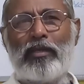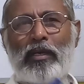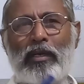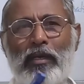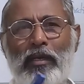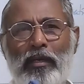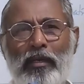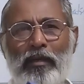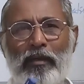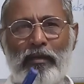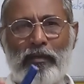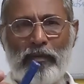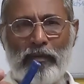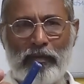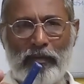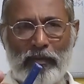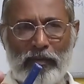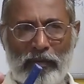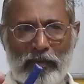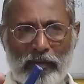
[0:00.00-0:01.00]
that
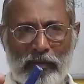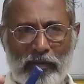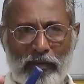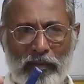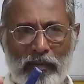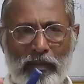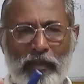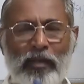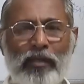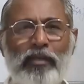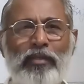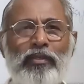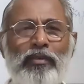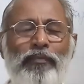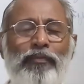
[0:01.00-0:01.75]
is,